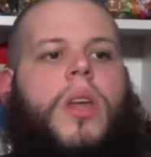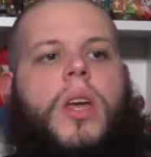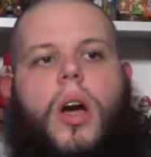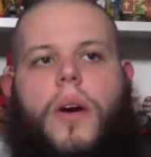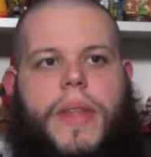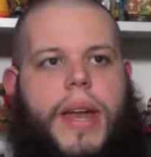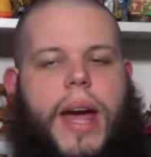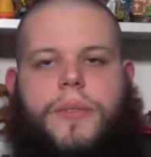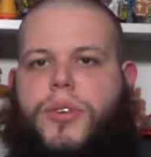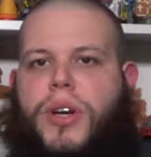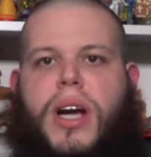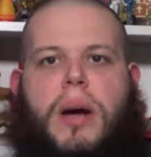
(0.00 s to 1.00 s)
And then
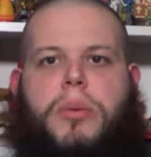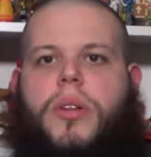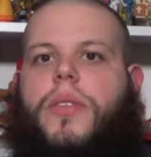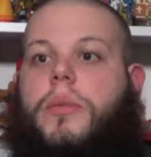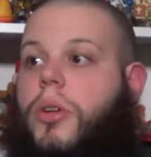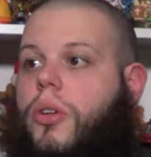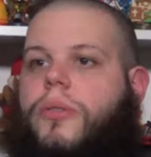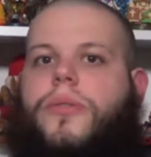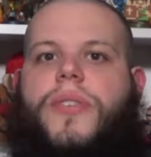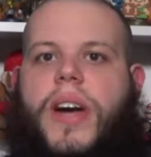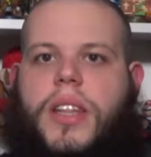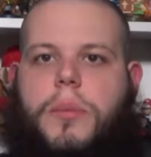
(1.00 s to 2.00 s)
after a couple of them, you'll
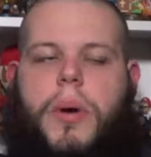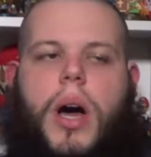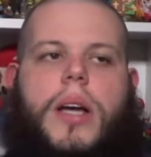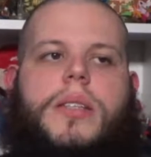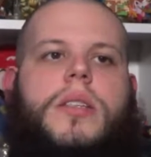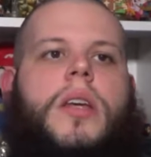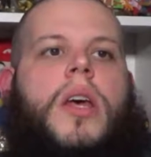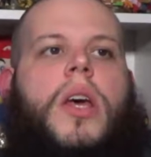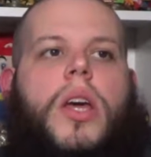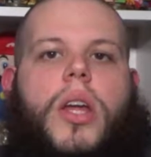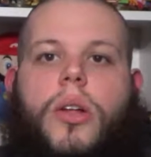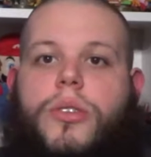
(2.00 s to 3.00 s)
fight the boss.
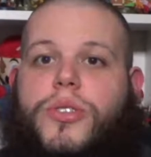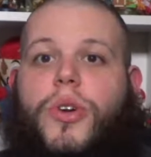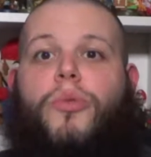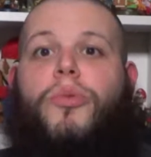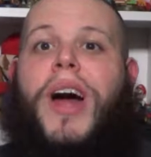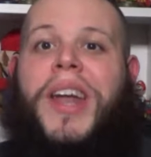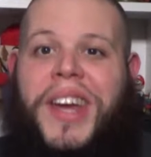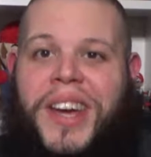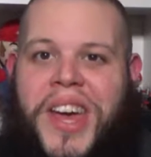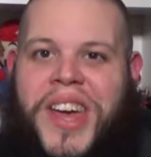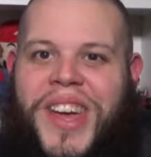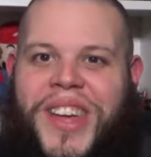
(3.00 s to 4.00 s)
There's no
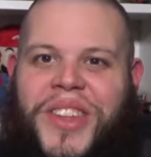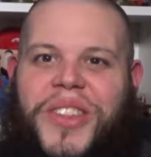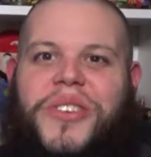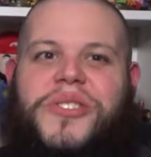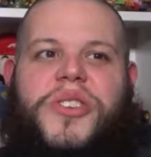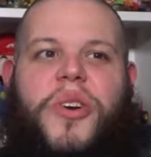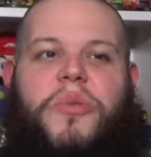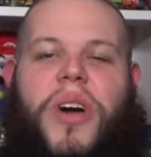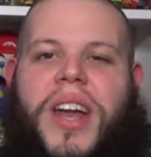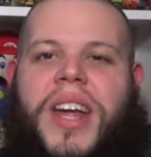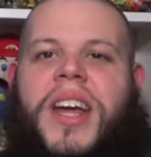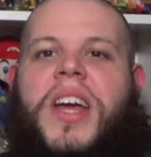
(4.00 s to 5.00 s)
running. There's no
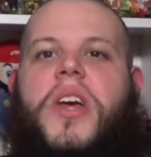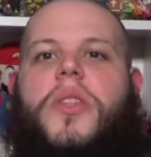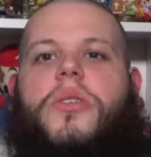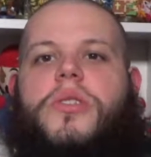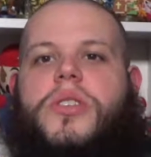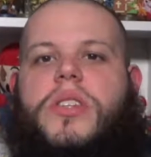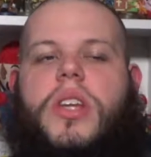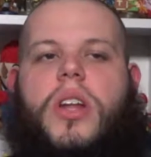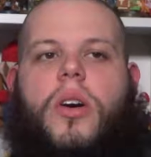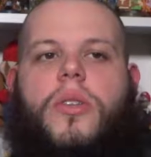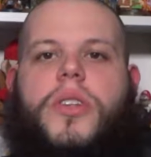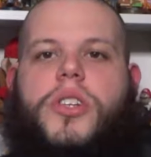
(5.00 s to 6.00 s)
running. There's,
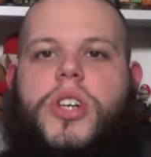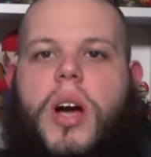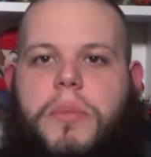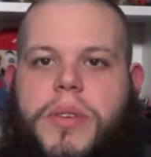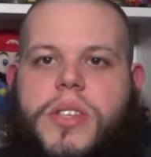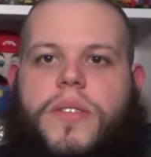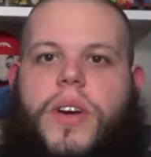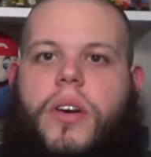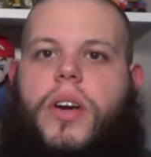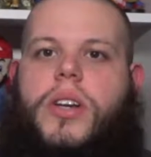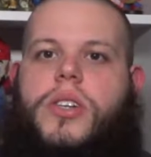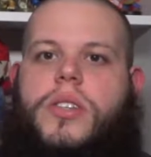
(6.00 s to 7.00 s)
the jump is
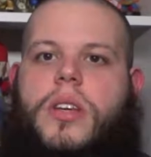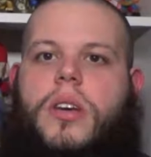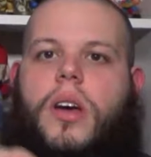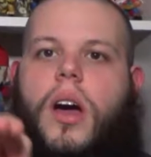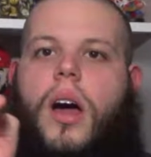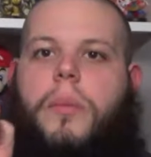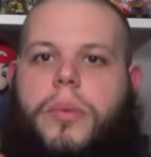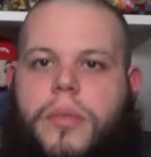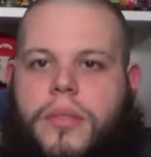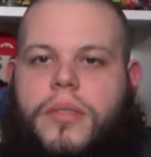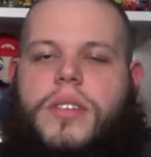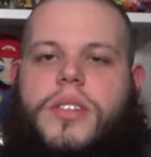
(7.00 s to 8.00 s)
just a hop.
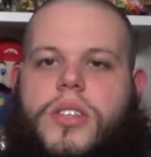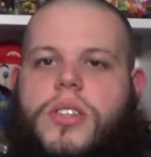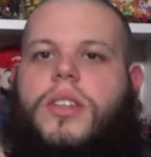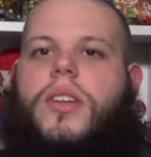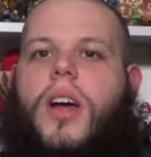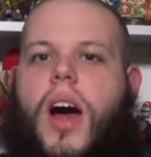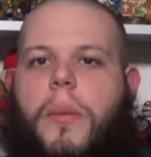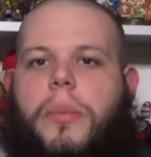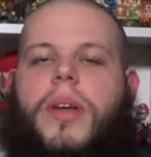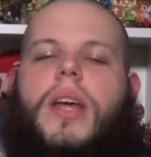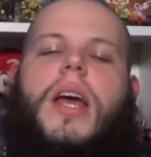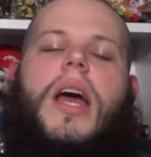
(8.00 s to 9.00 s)
It's just a little hop.